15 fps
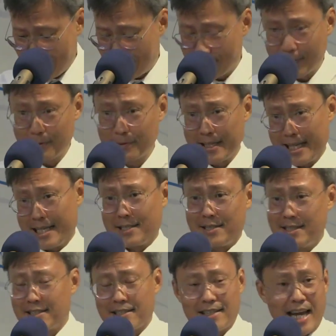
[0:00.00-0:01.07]
You know, that's
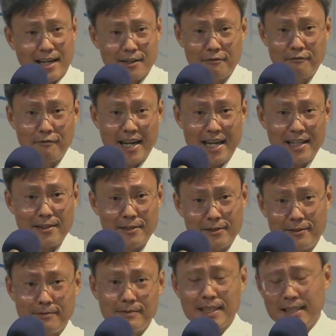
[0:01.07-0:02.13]
his lack of faith, you
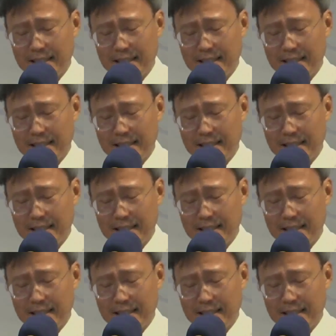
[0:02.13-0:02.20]
know,